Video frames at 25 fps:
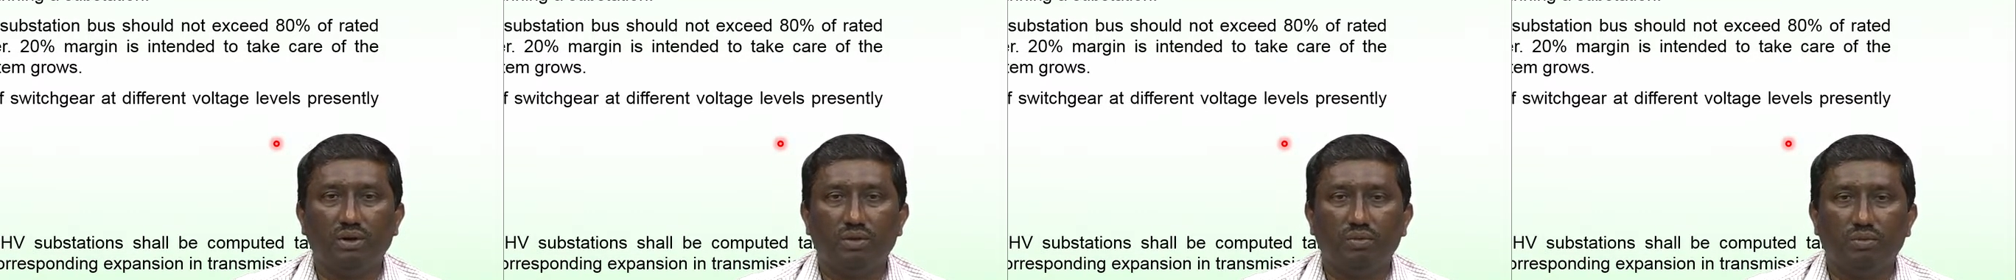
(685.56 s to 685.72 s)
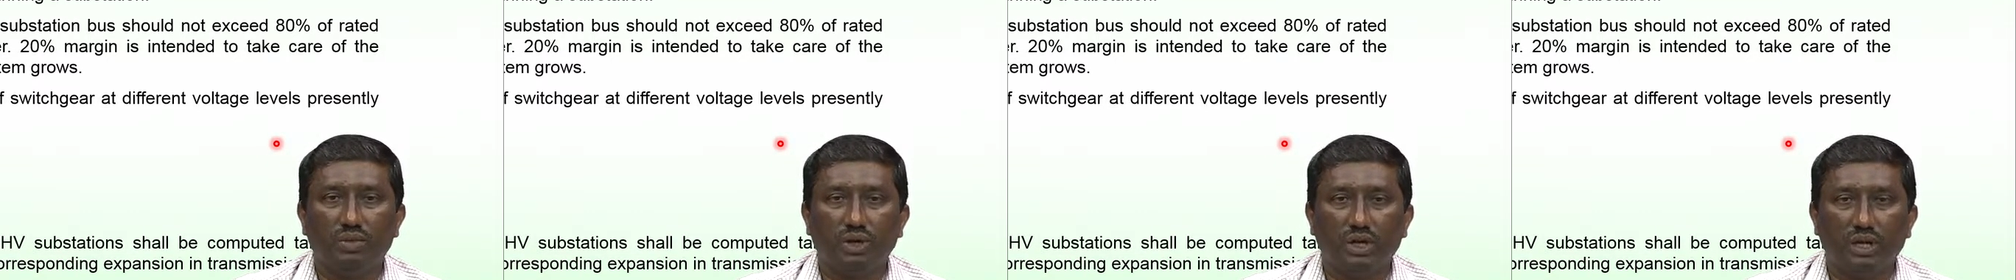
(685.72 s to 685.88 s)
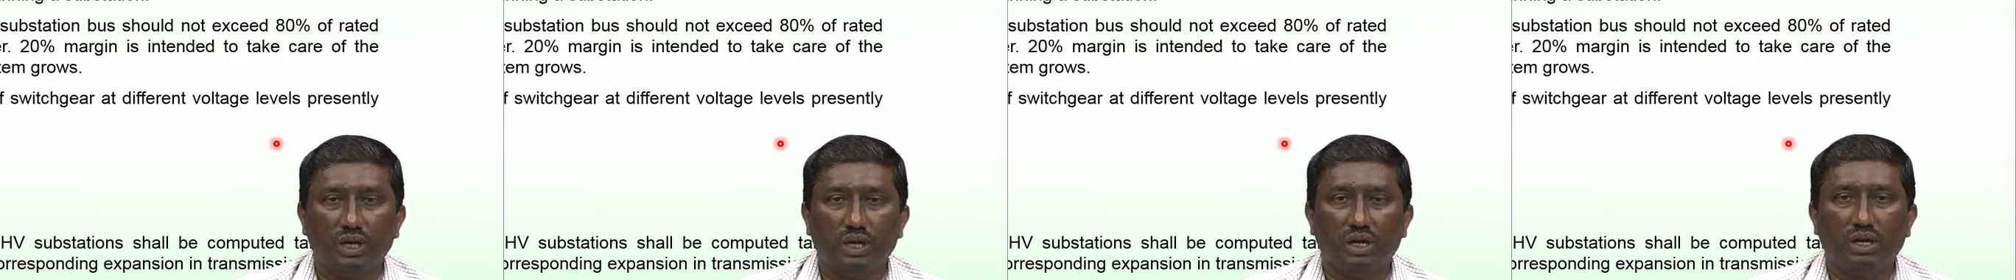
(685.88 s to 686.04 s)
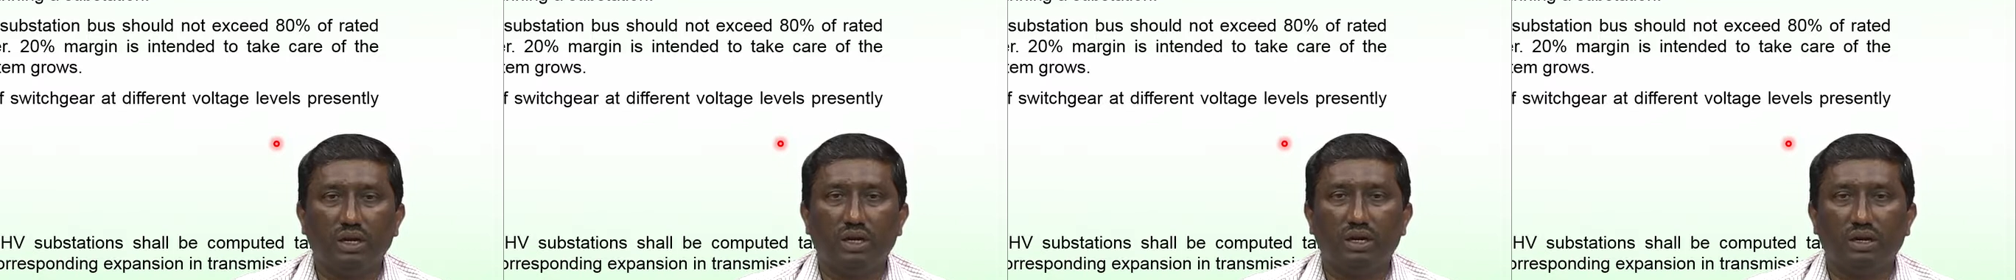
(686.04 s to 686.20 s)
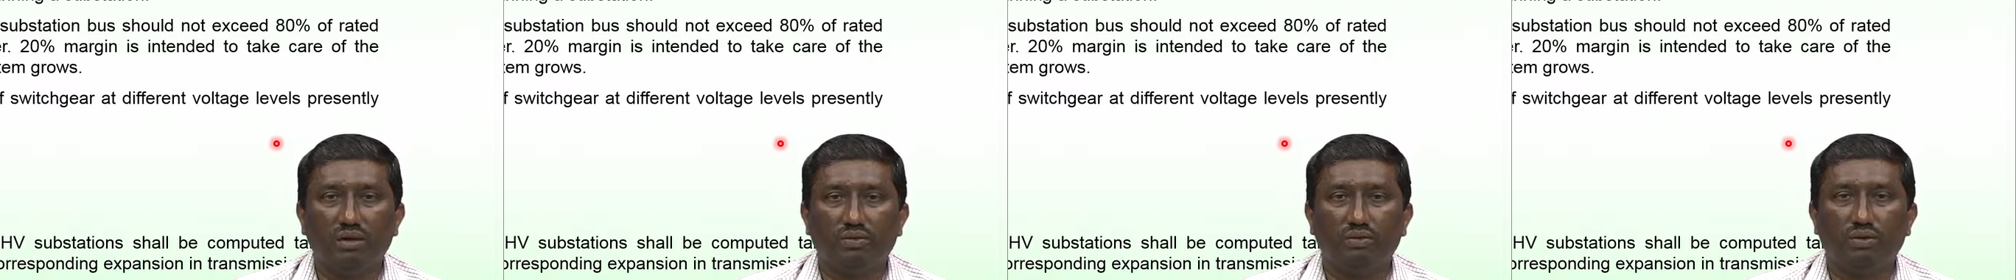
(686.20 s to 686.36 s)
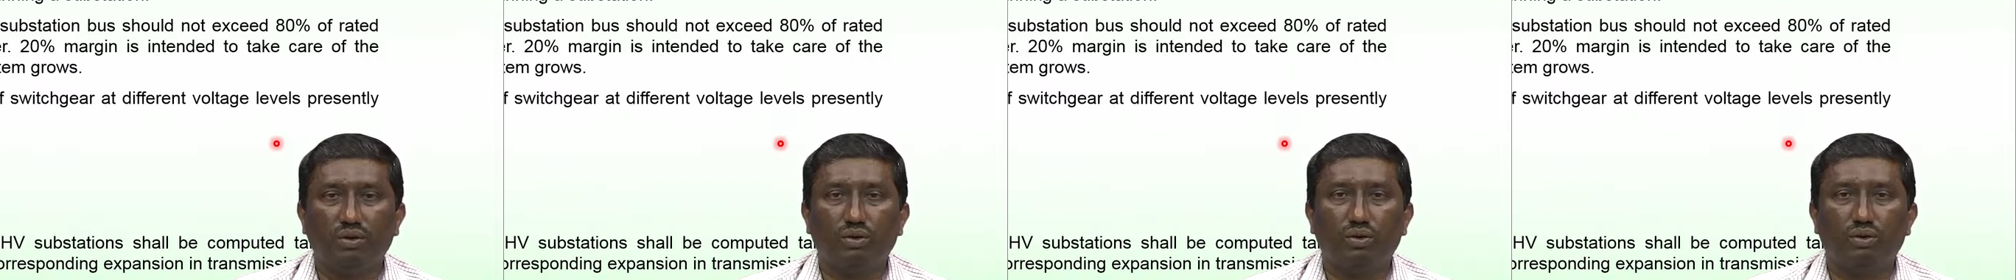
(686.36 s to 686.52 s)

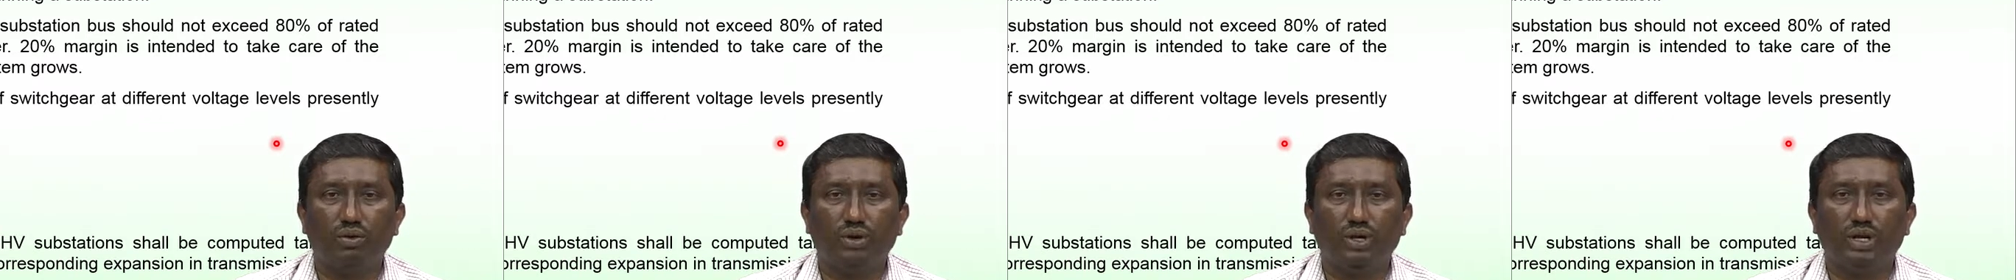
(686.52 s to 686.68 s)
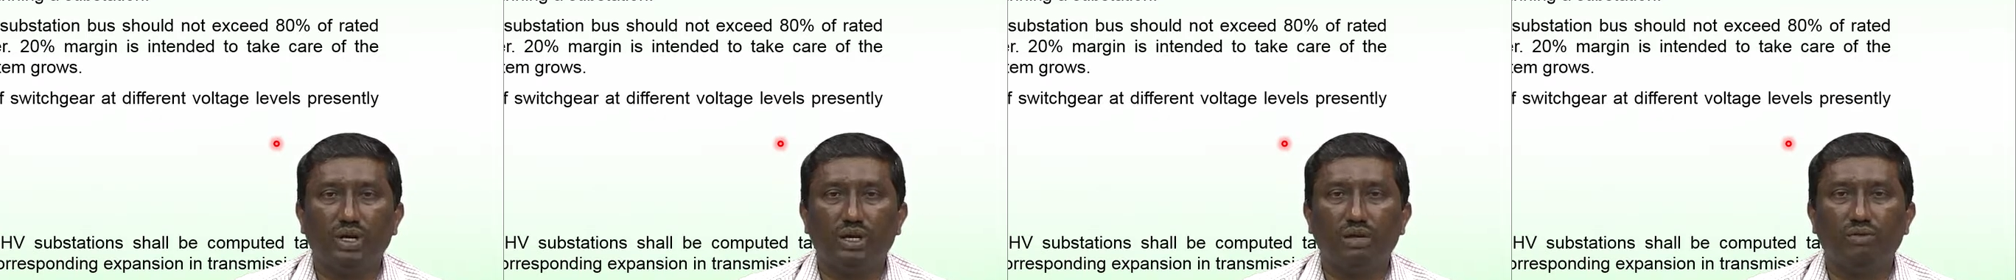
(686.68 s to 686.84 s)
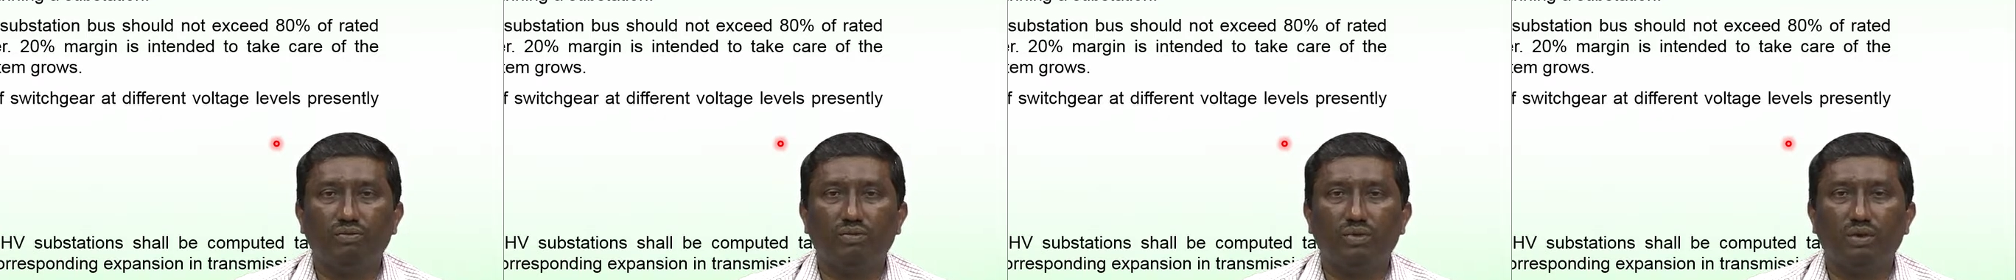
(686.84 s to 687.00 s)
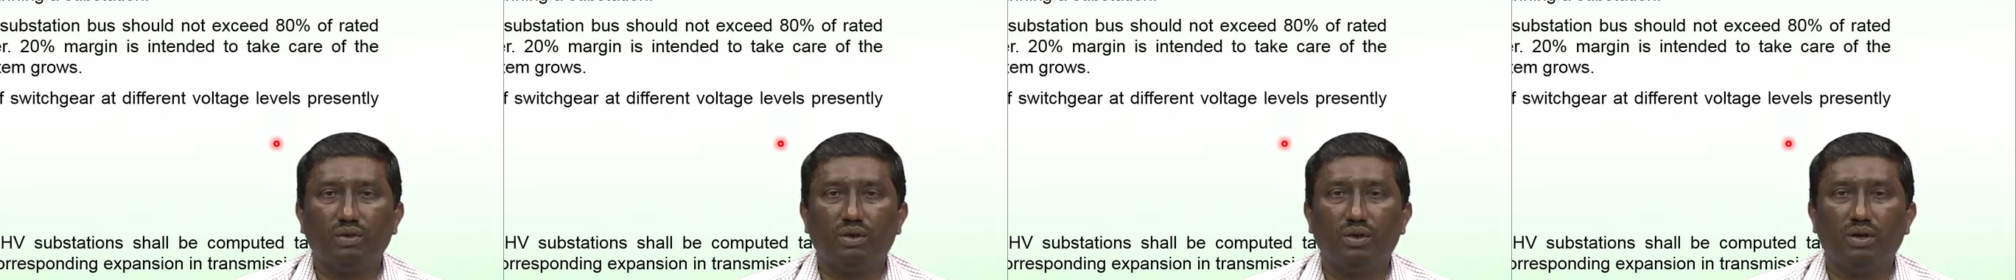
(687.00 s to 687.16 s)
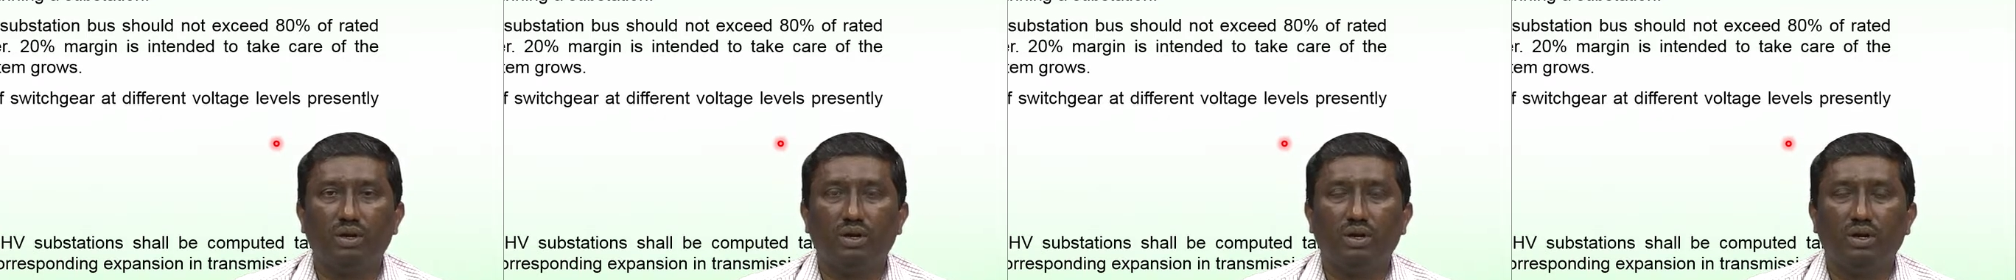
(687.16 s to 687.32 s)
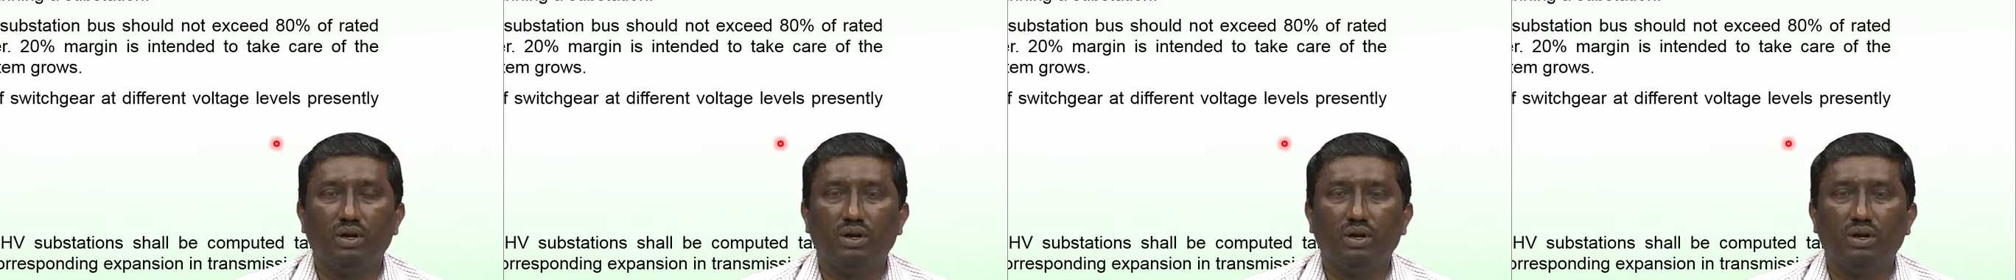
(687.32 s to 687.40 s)
particularly for going in for